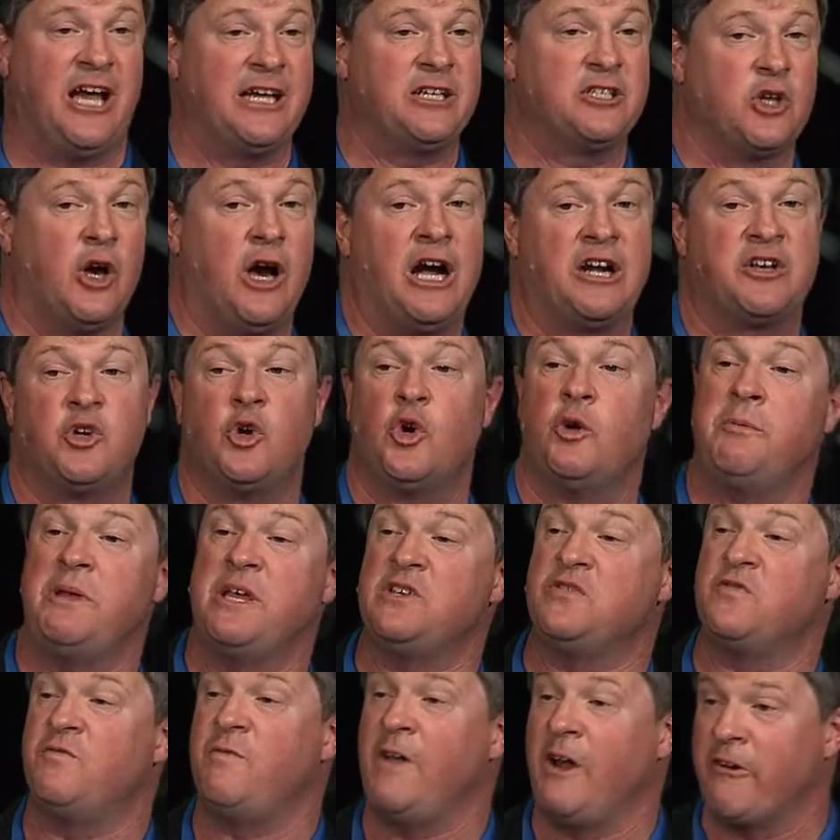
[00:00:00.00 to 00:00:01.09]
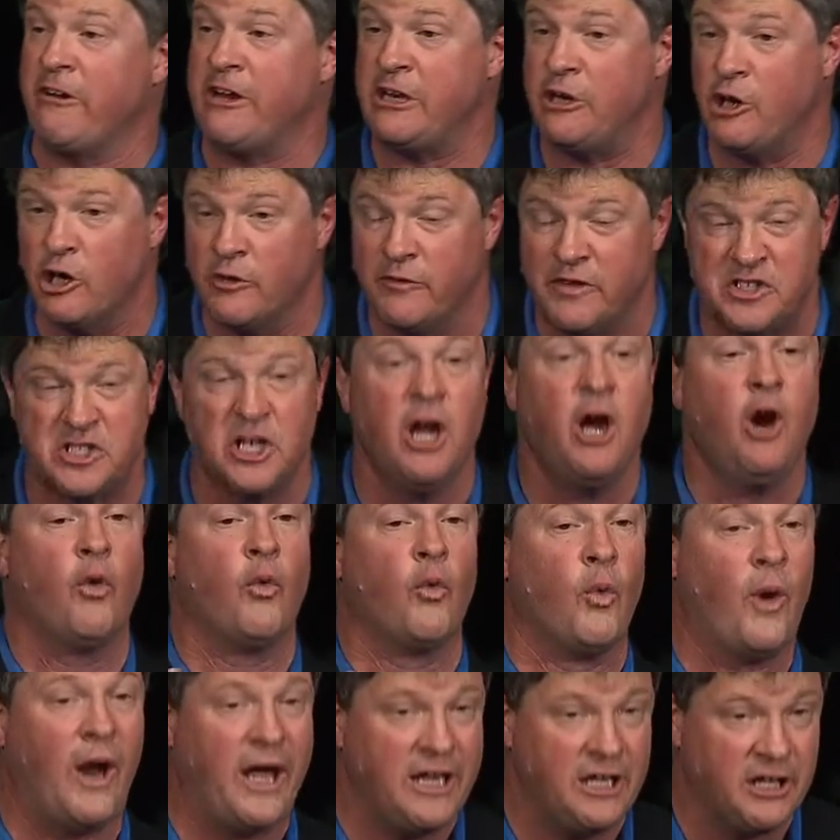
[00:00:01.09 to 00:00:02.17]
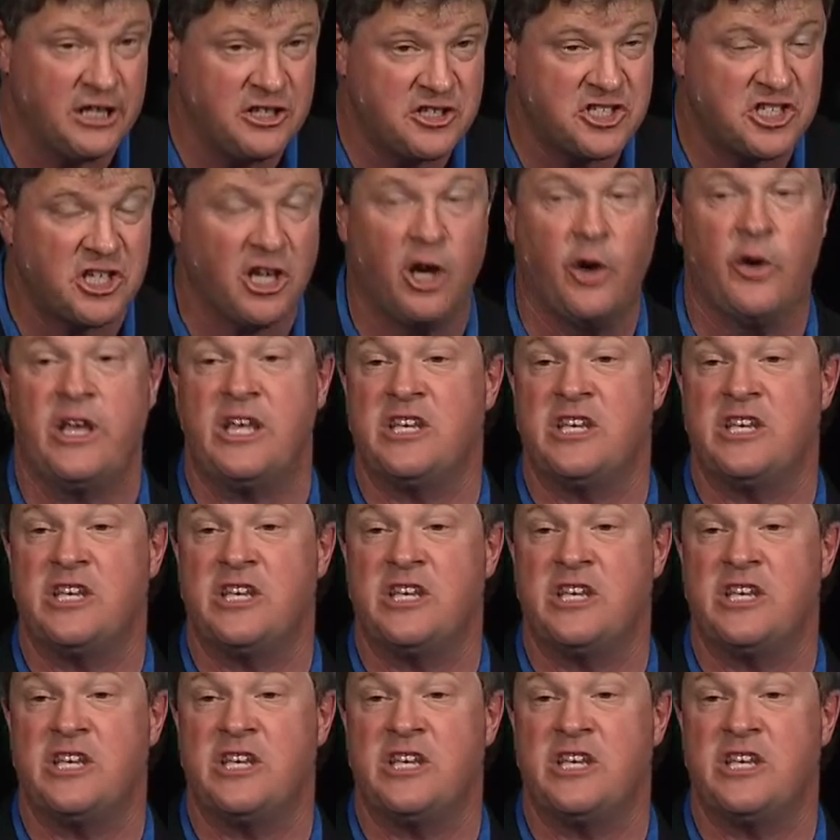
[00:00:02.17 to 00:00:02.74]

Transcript: I talked to him. He's very nervous, rightly so.